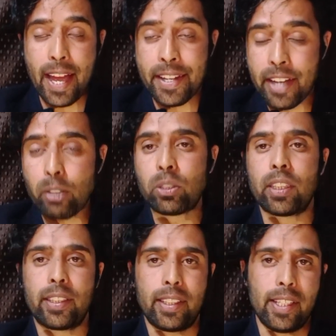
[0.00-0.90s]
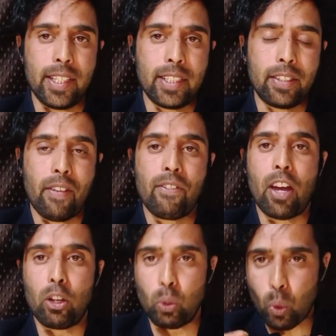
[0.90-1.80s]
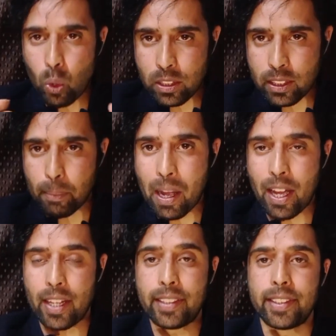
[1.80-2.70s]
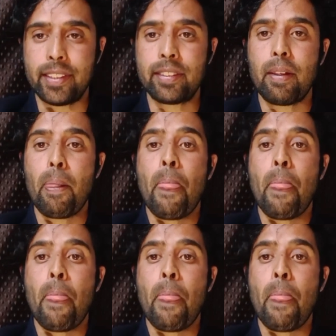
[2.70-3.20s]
announced the dates for Lok Sabha elections,